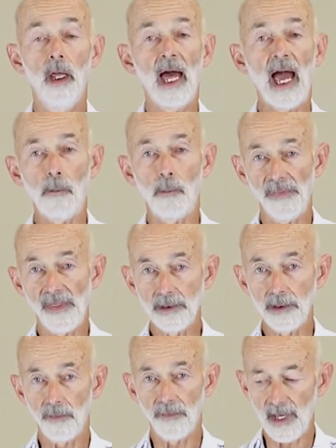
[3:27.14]
How will they
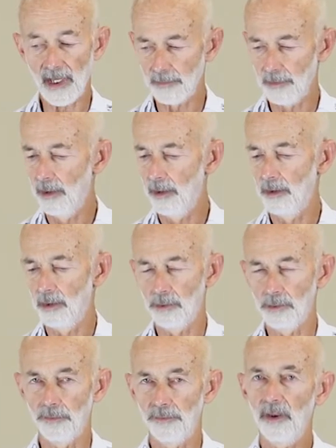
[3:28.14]
know that?
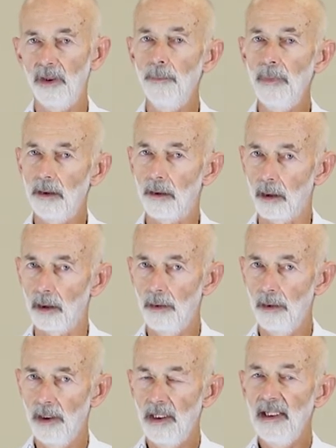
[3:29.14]
Using the meter.
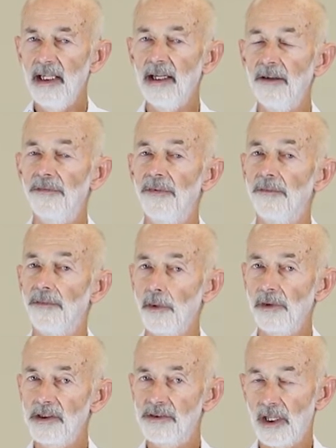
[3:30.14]
If the
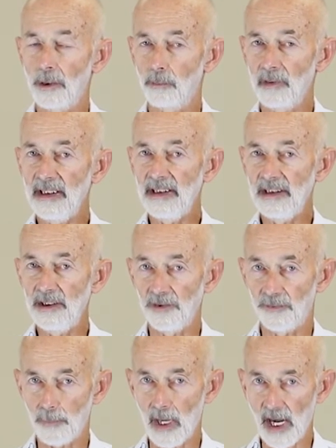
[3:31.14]
voltage they read
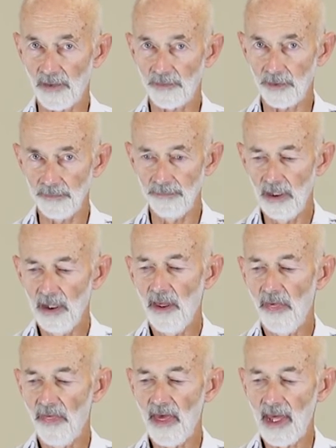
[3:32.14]
is positive,
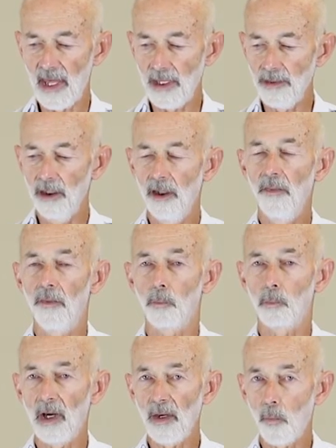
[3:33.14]
then the
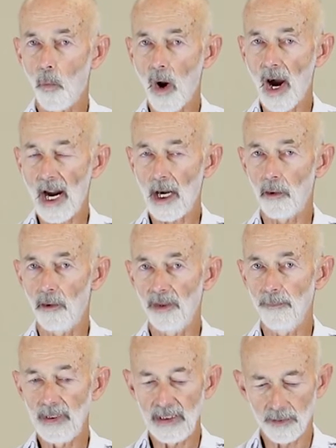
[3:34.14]
red wire on the
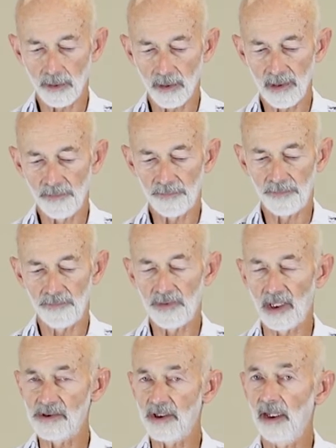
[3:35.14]
meter is
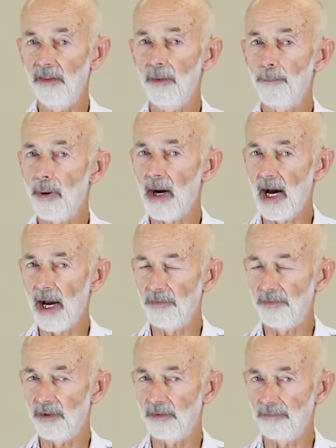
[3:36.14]
touching the
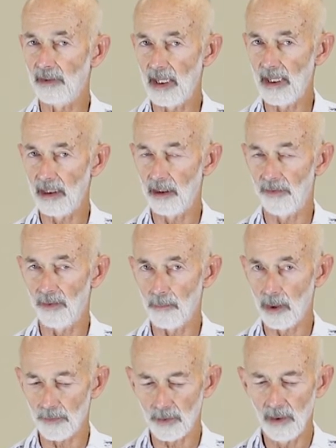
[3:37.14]
positive leg of the
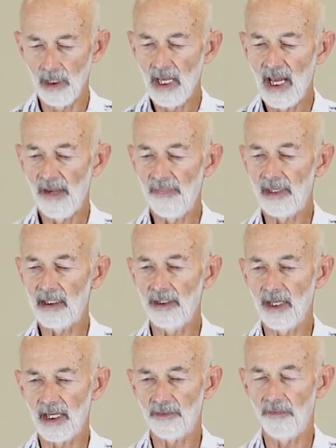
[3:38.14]
motor, and they
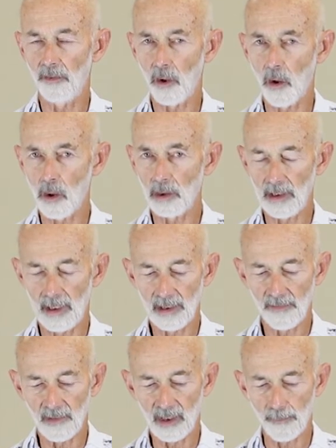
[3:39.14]
connect the long leg
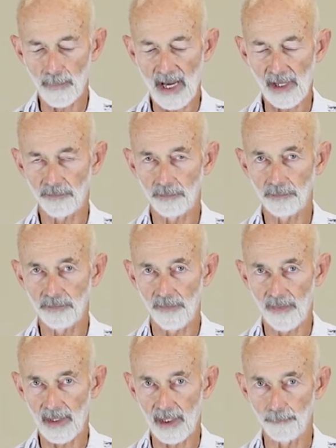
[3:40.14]
of the capacitor to
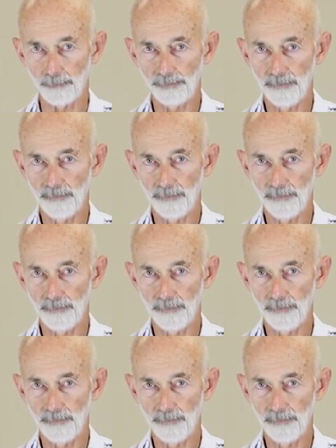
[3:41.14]
that.